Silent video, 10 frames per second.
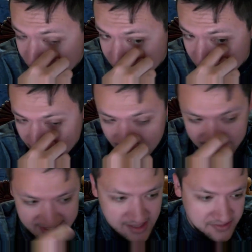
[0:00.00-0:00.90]
seed from
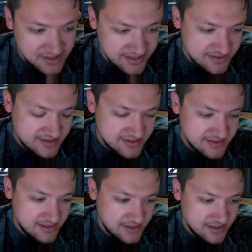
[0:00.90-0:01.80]
the Celtics
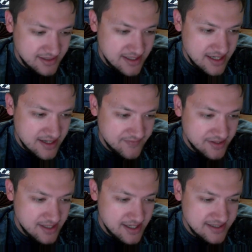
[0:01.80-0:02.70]

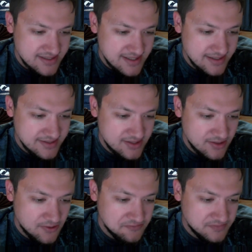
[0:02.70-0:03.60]
after last night.
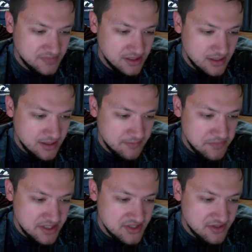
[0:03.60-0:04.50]
So,
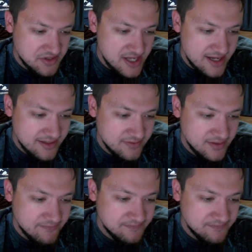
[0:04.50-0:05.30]
based on that,